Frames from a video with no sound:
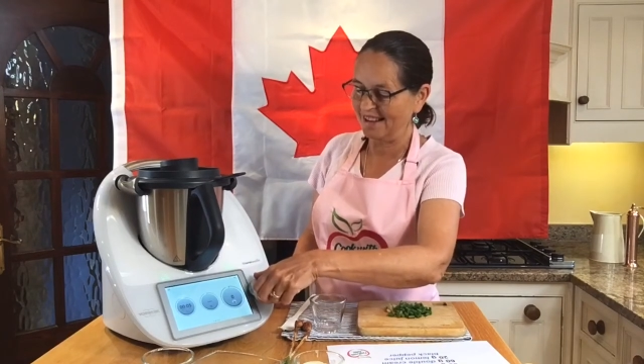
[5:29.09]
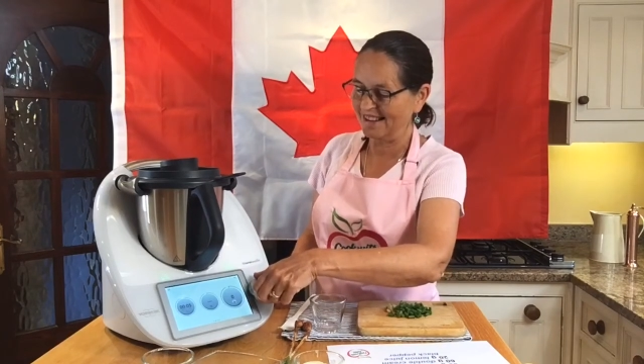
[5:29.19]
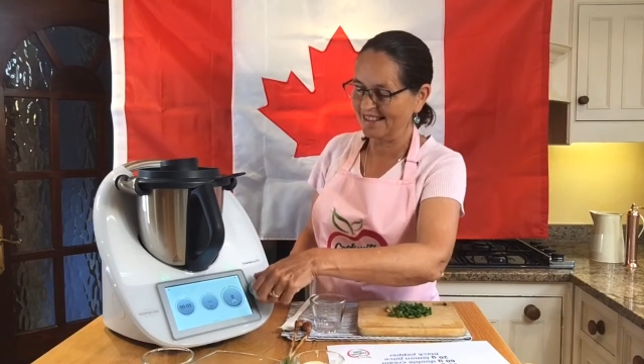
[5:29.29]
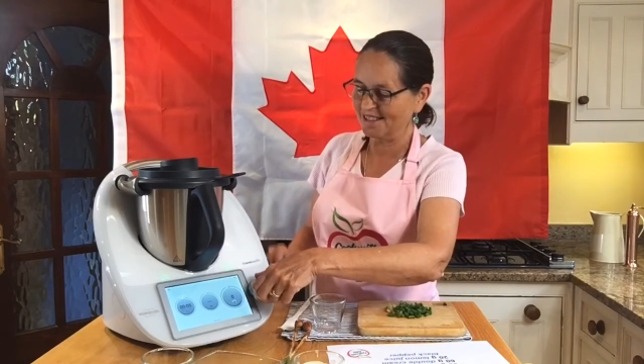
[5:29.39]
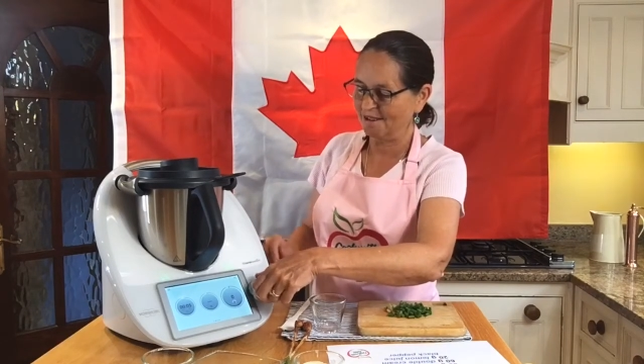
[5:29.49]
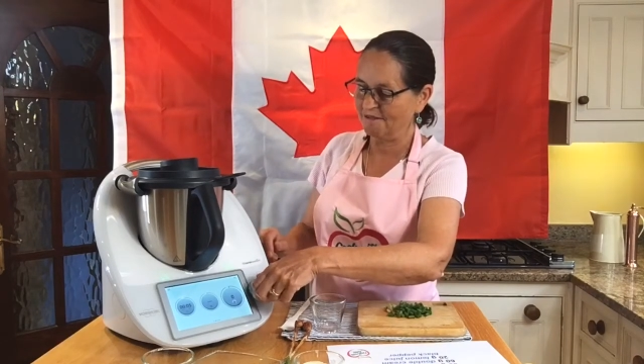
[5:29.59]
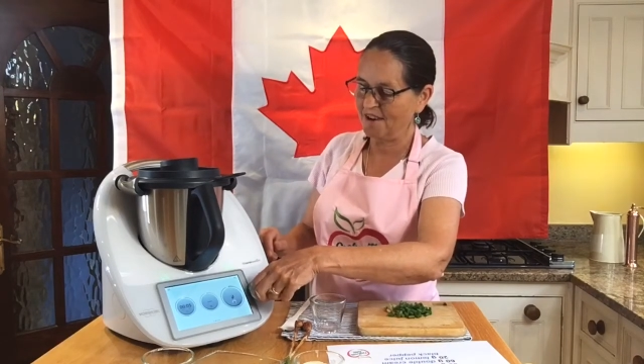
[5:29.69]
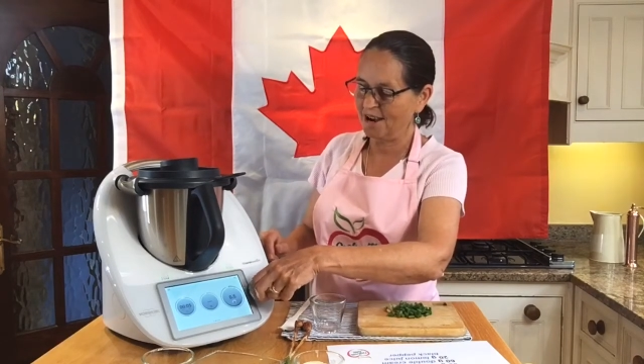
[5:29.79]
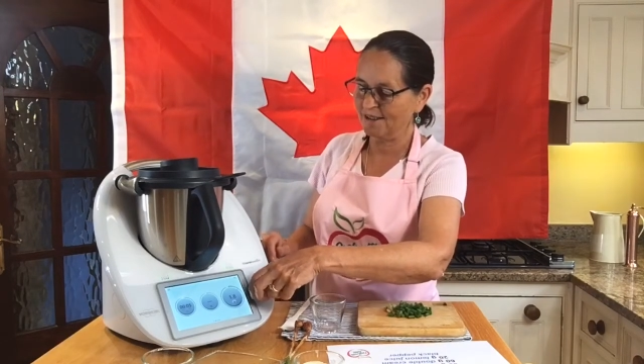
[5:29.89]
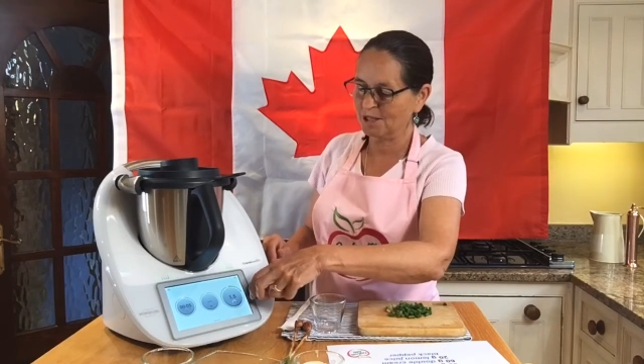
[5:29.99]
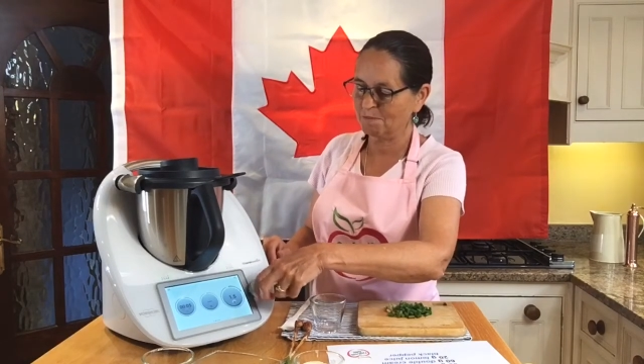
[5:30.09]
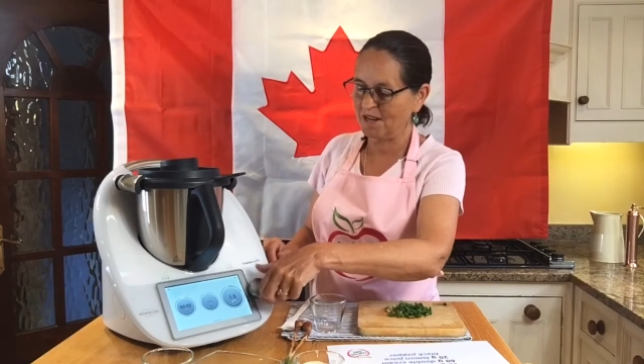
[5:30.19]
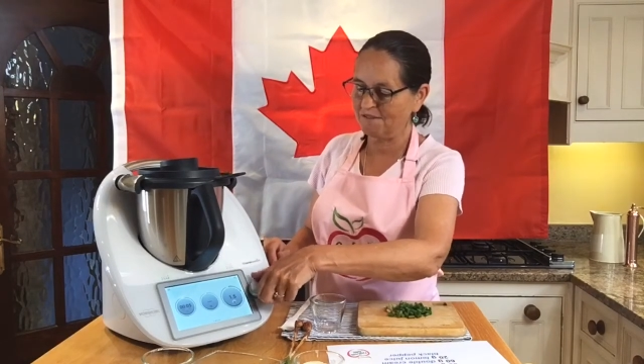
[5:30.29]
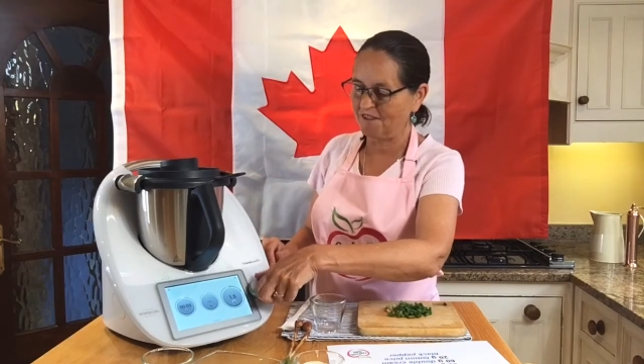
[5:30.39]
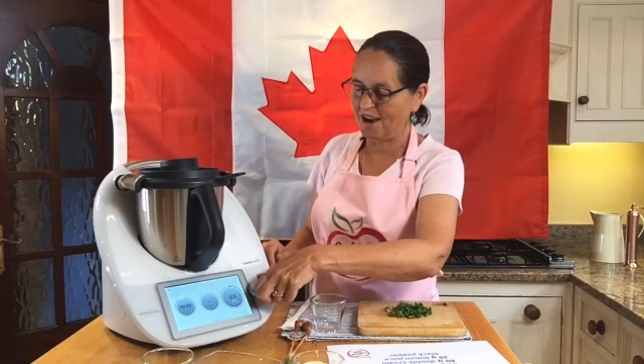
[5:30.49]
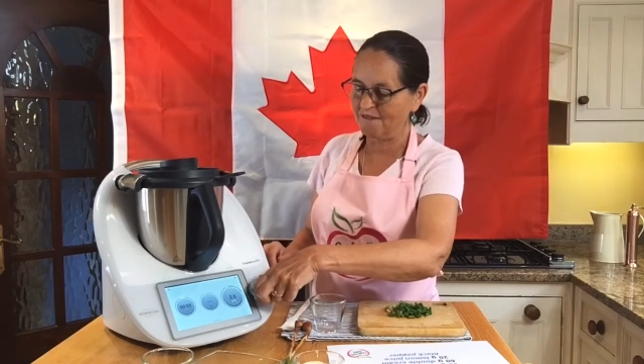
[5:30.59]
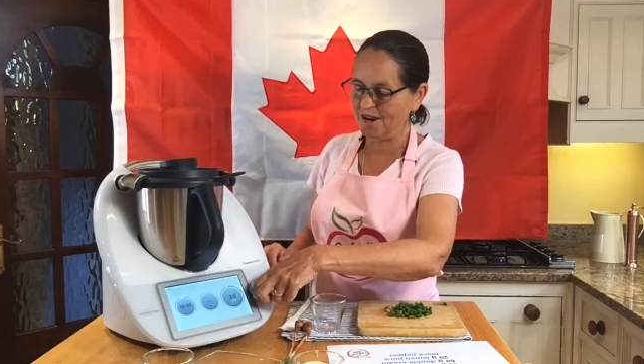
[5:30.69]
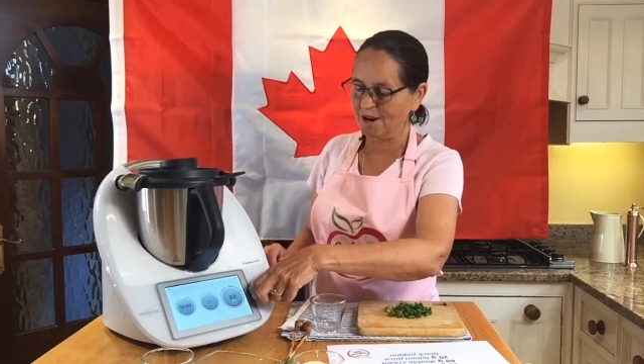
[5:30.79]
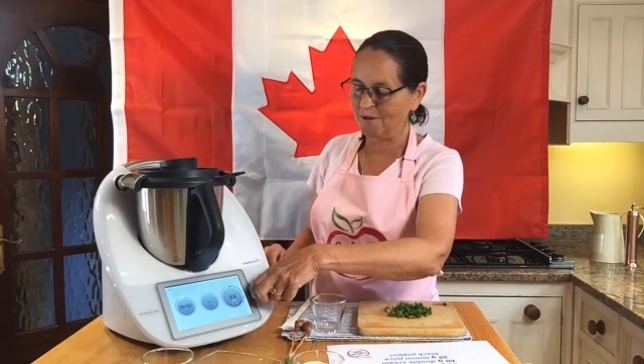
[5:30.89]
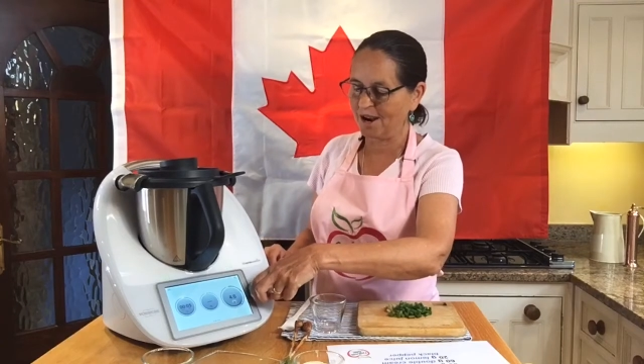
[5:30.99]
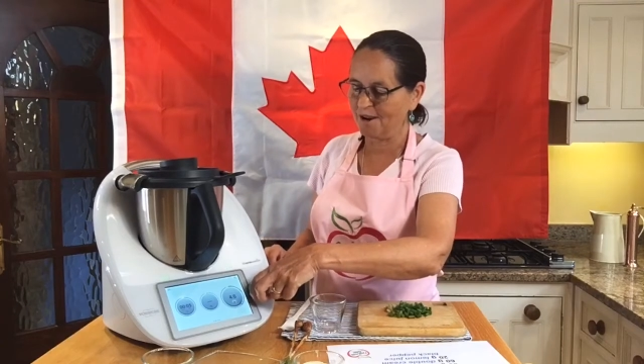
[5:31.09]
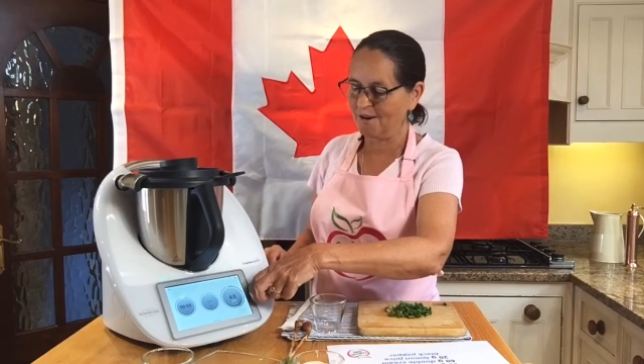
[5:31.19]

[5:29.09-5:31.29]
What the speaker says: So speed 5, here we go.